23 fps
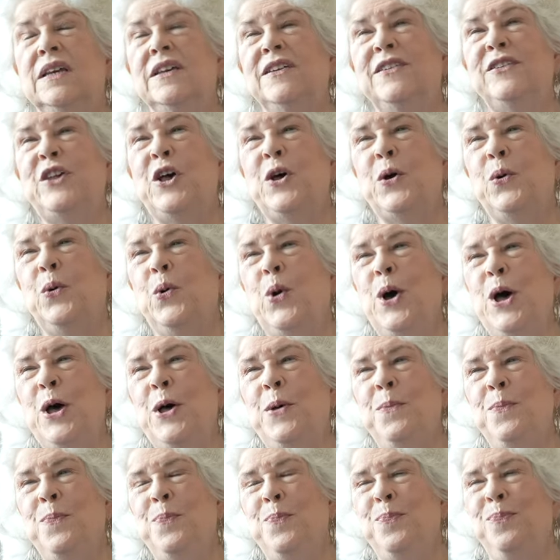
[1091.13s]
So,
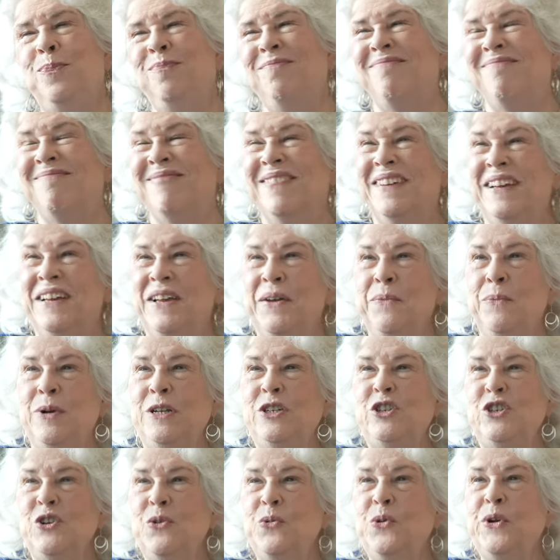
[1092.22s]
um,
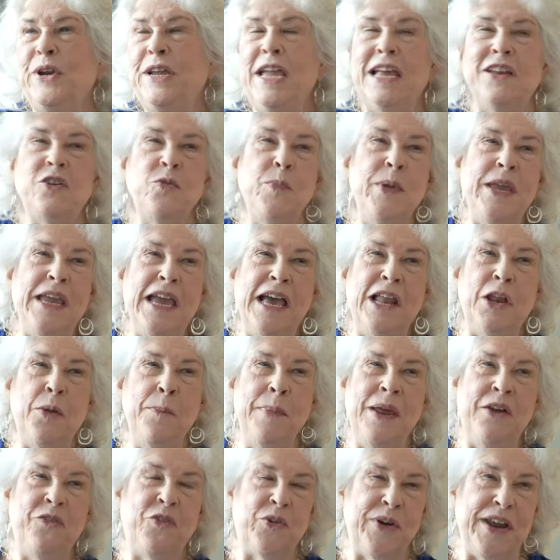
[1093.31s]
when children get to be
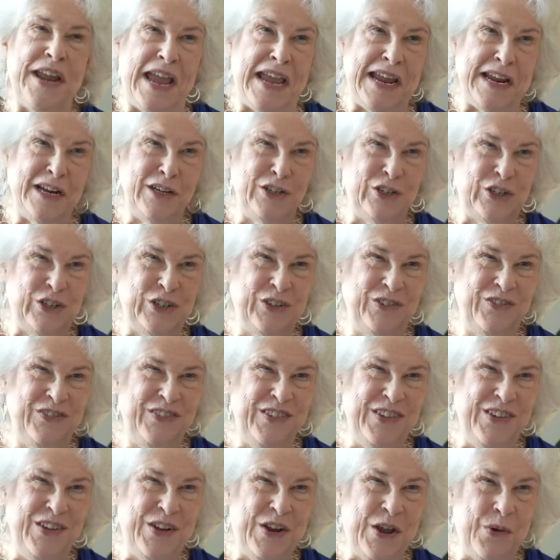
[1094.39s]
elementary age,
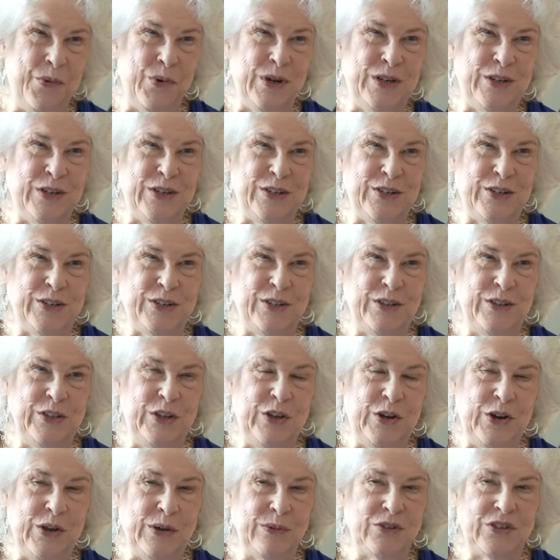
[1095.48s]
you know, which is
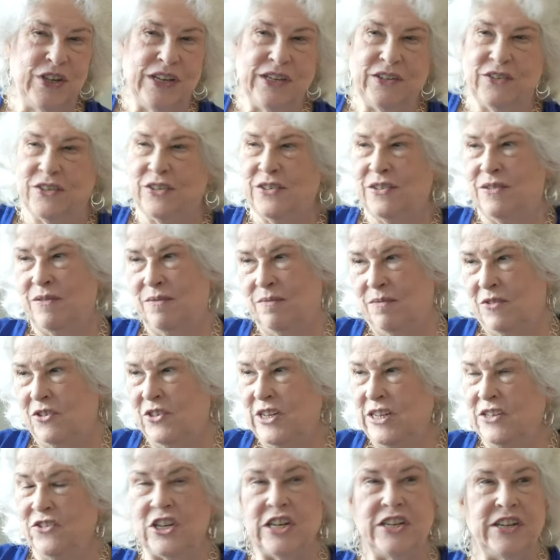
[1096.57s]
you know six
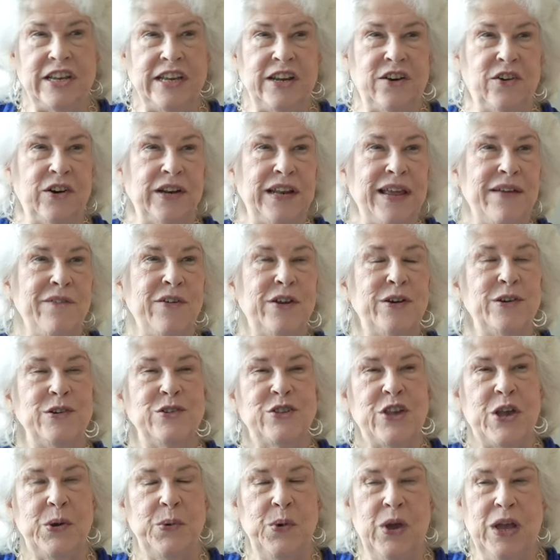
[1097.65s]
six to ten or eleven or
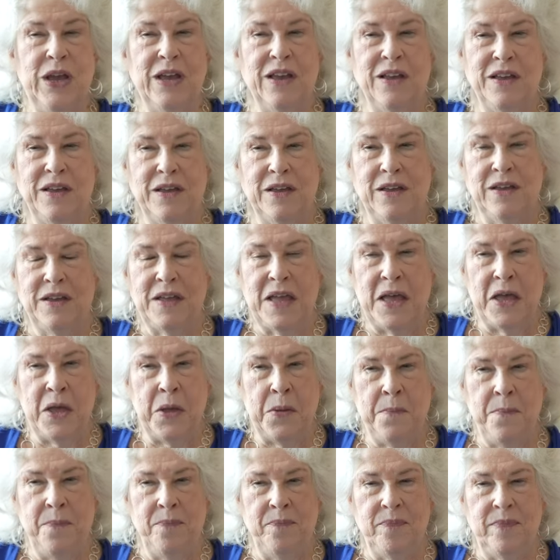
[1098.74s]
so,
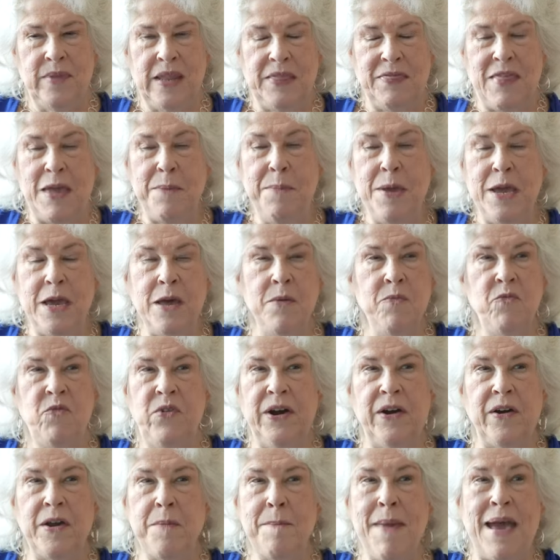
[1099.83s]
um, they become
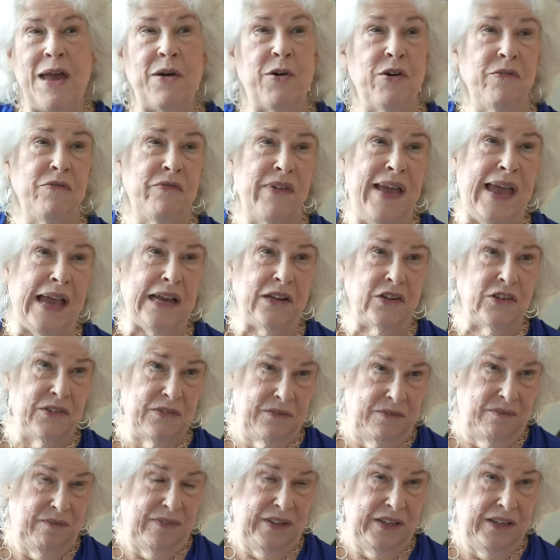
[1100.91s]
very matter of fact.
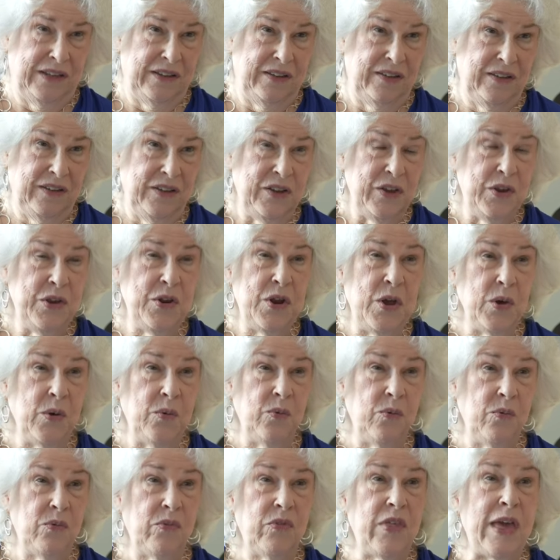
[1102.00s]
You
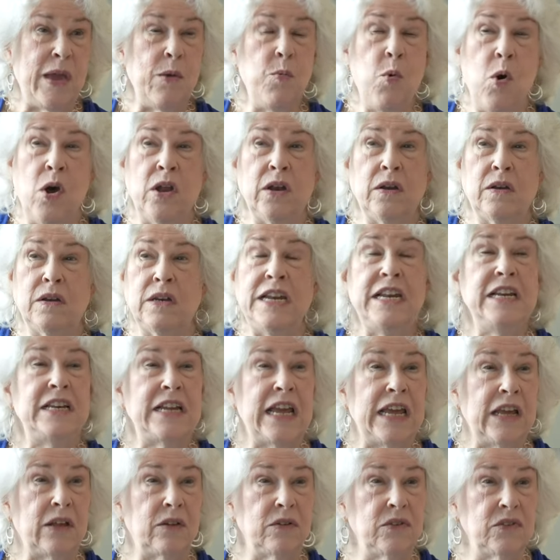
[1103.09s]
know, they want
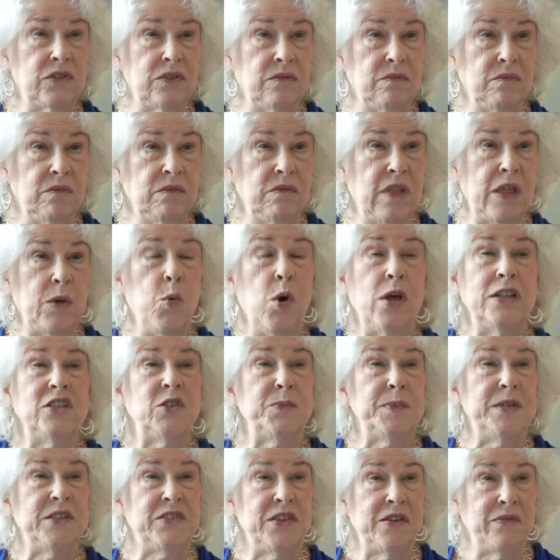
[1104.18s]
details. Mm-hmm. They want
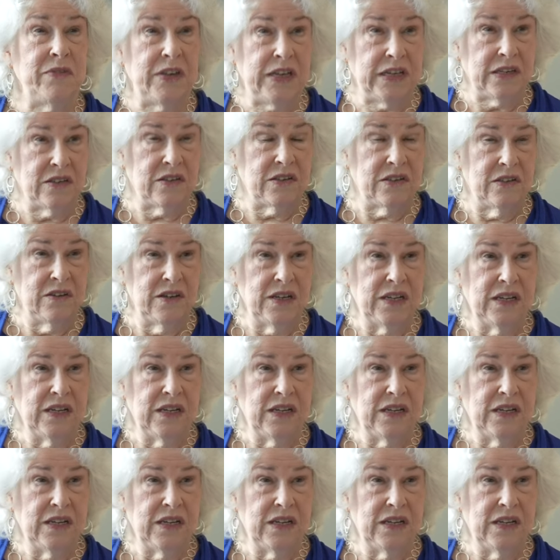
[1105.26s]
specifics.